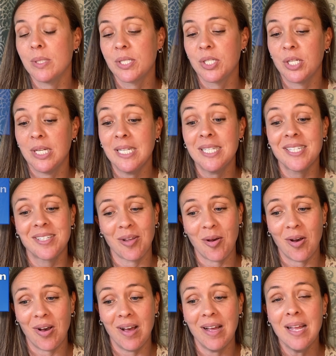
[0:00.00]
She
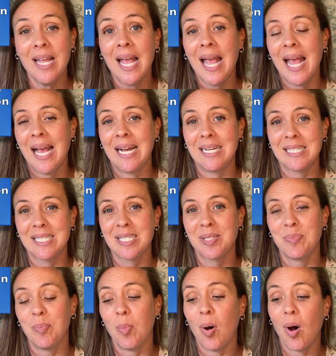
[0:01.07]
saw a
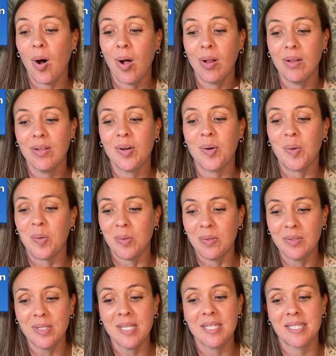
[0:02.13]
small
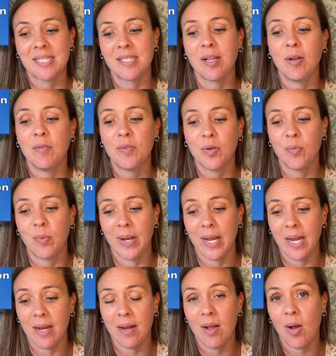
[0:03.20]
old silver
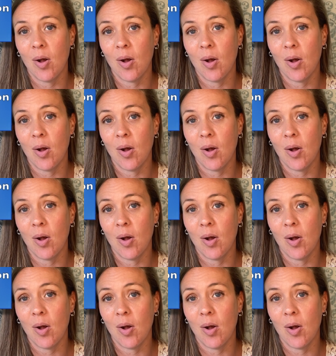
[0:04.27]
ring